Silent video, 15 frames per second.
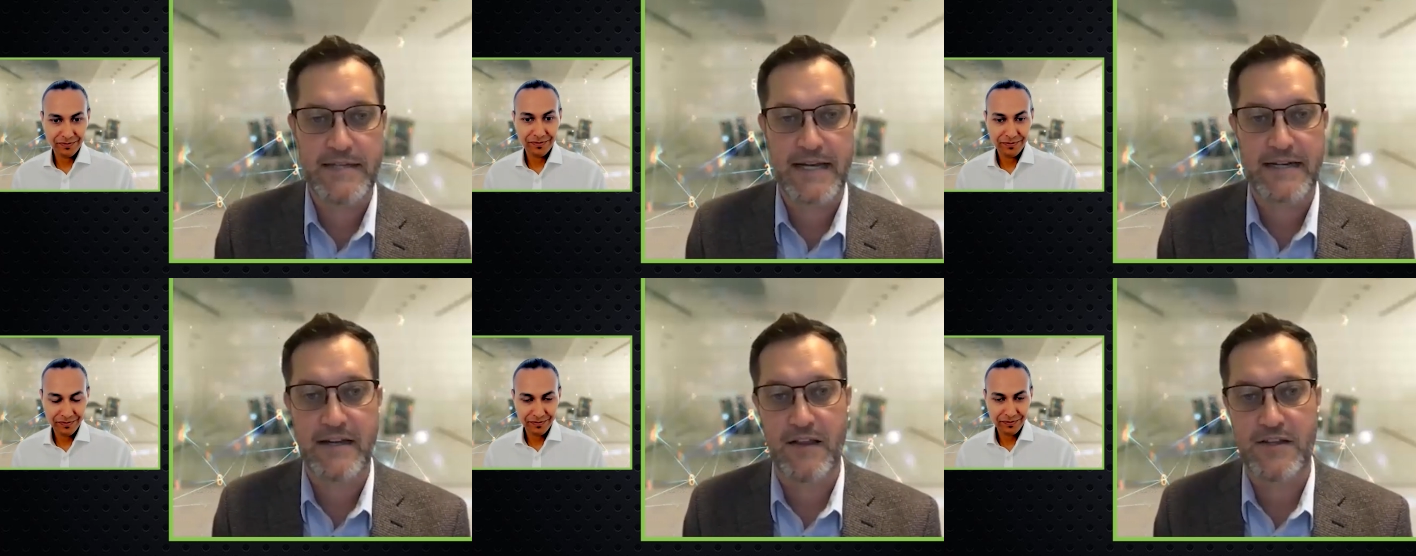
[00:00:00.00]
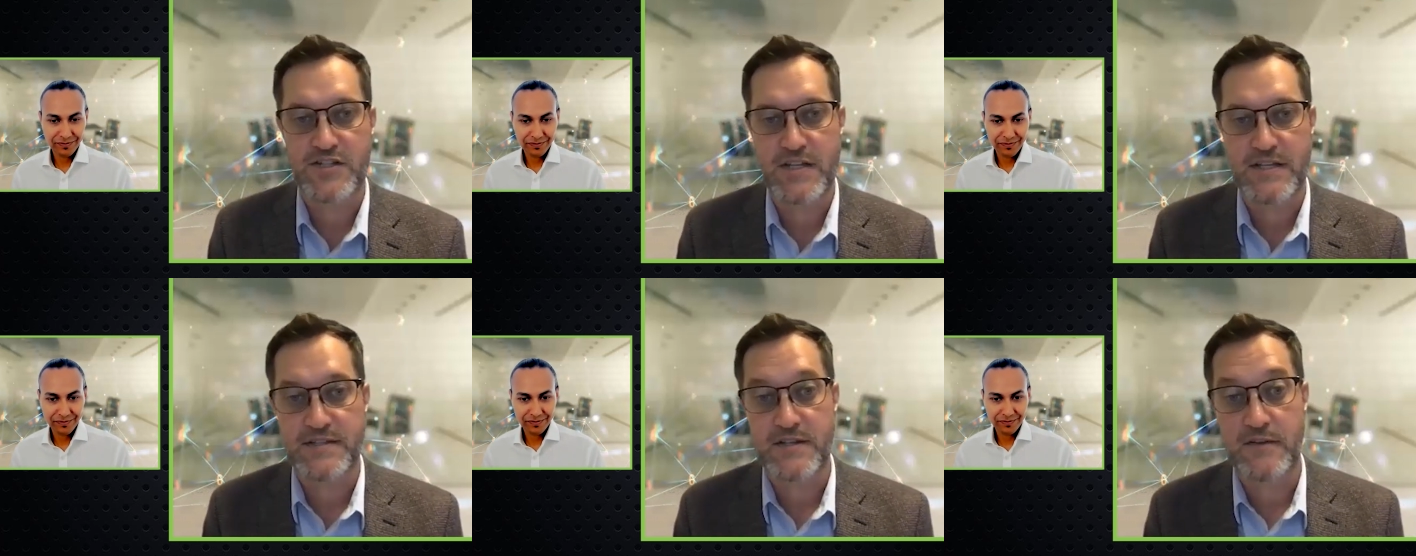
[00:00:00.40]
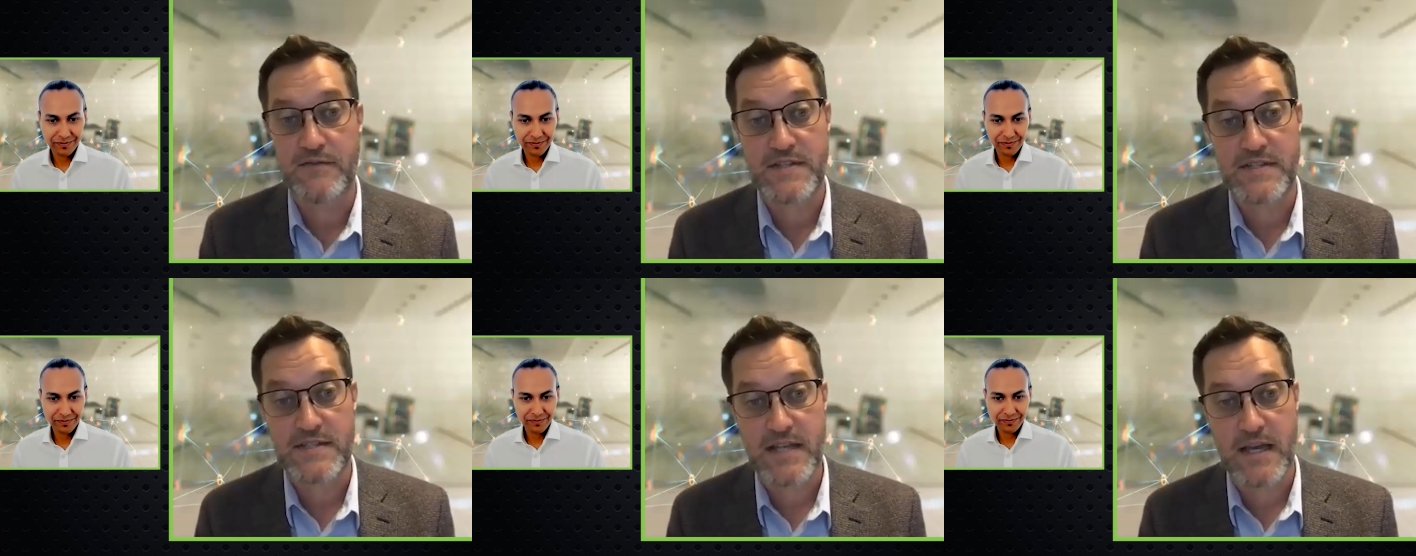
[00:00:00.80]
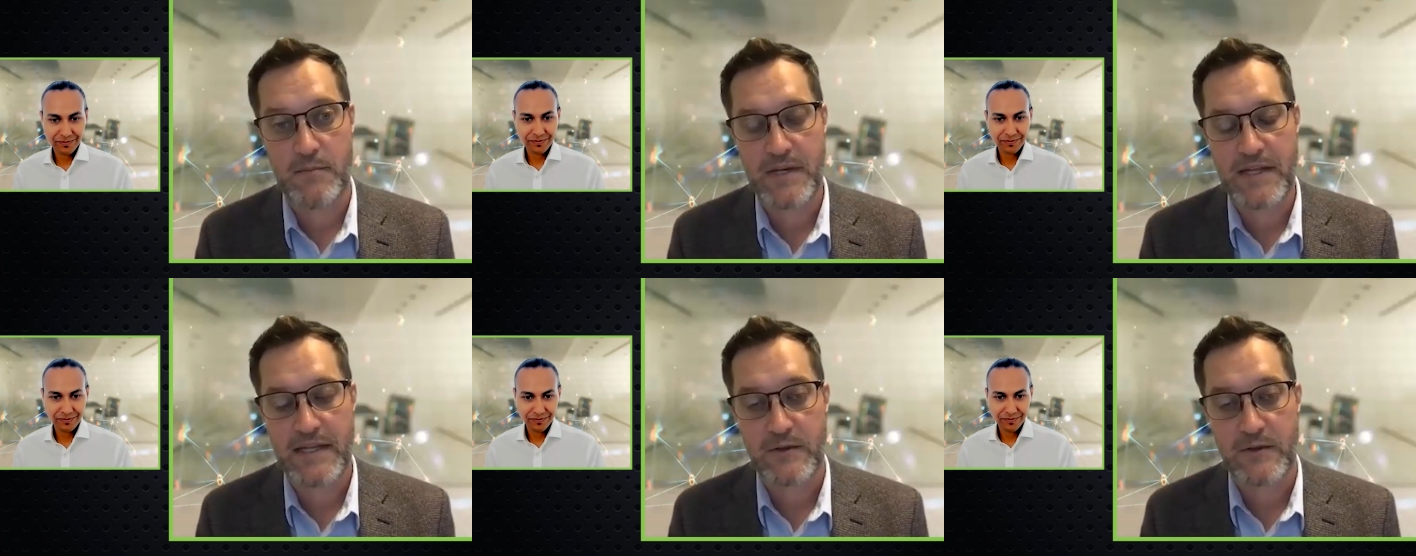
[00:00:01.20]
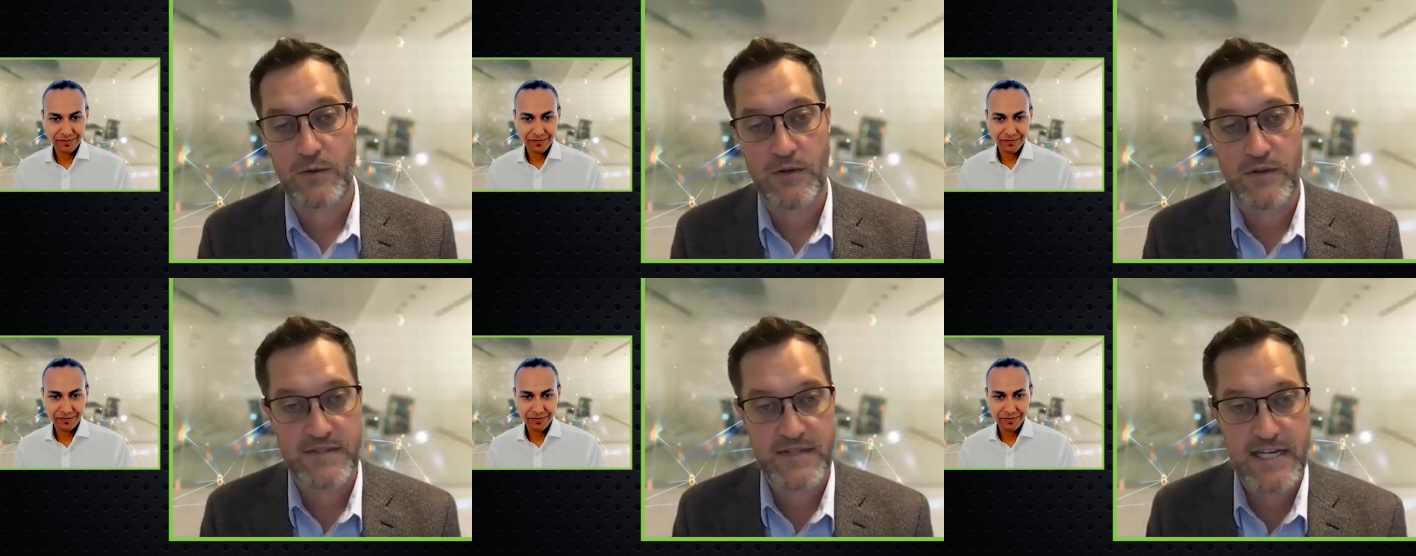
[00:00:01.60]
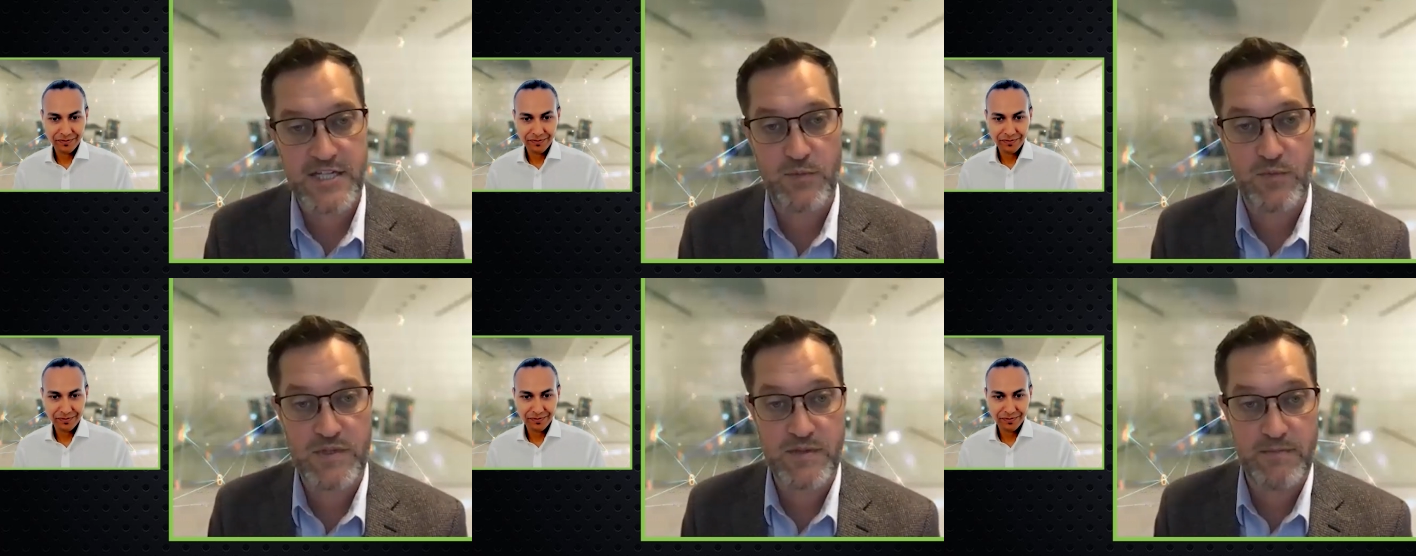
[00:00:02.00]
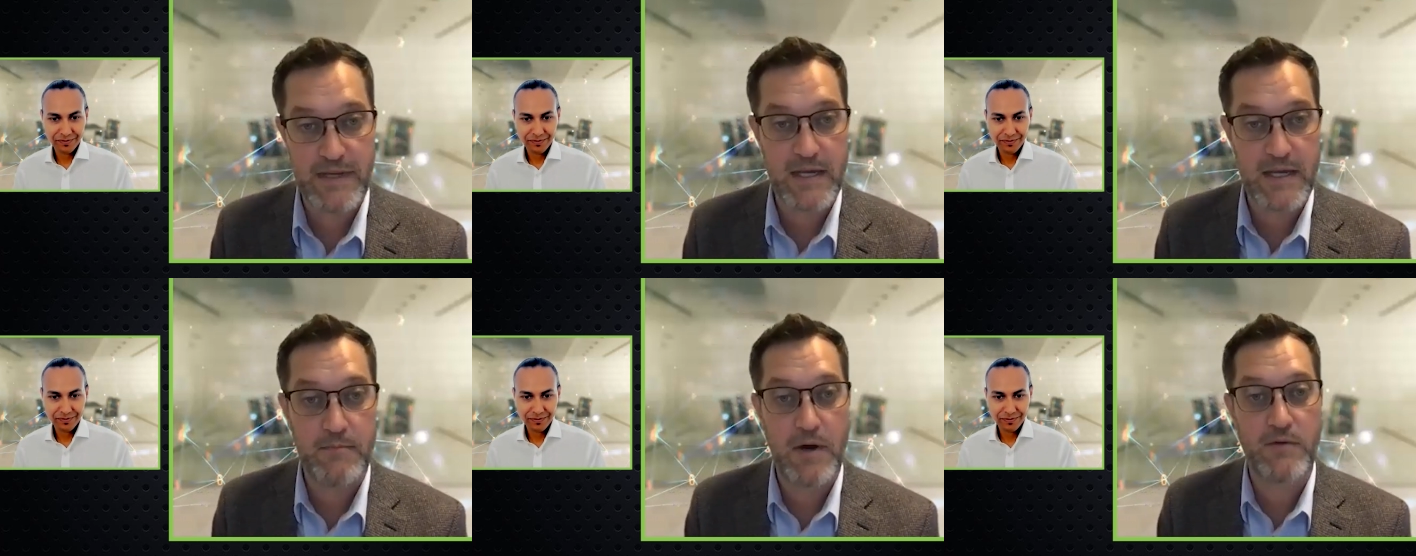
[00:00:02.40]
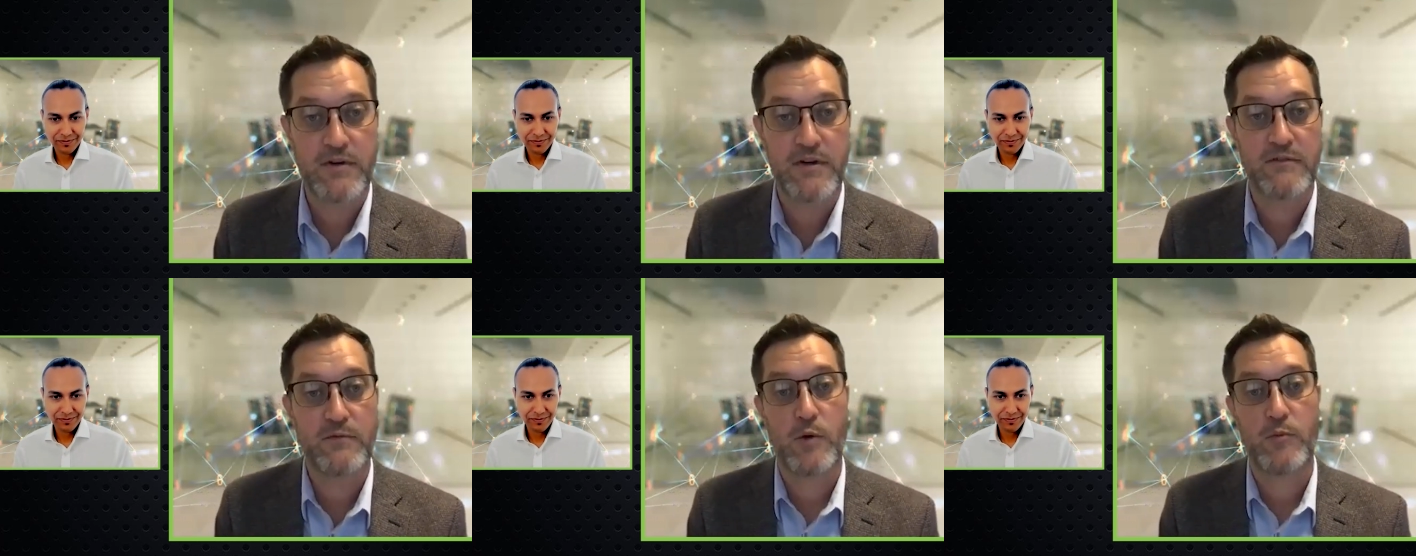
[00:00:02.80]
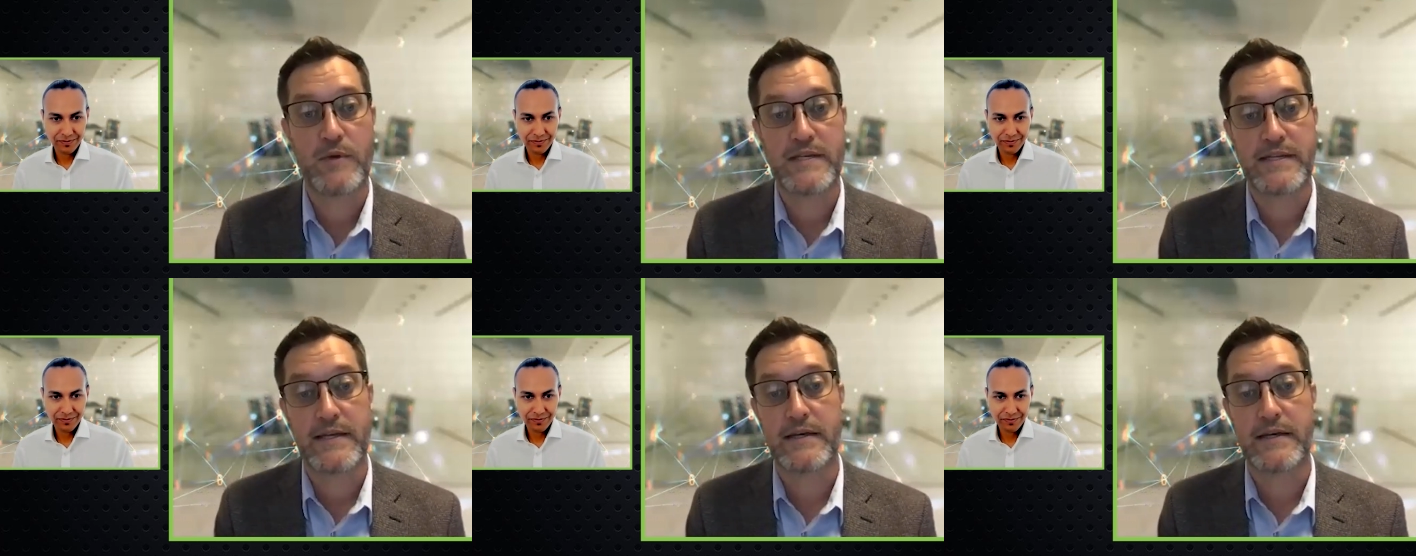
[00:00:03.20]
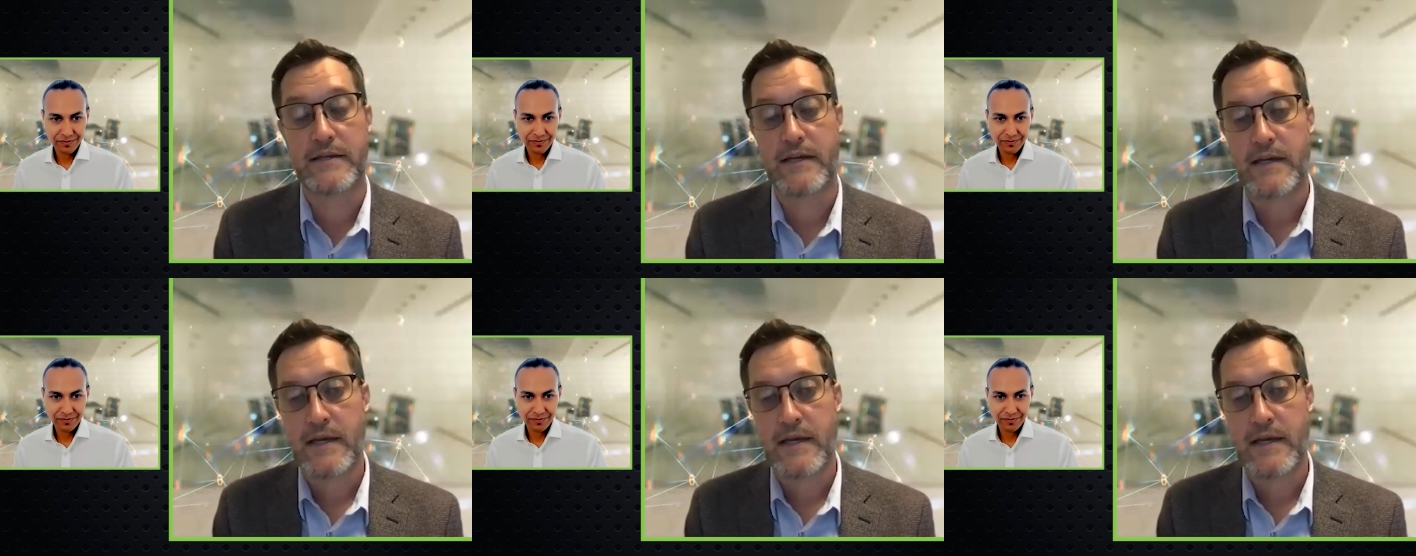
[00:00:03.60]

Speaker 1: technology and services company, and localization was a big component of what we did.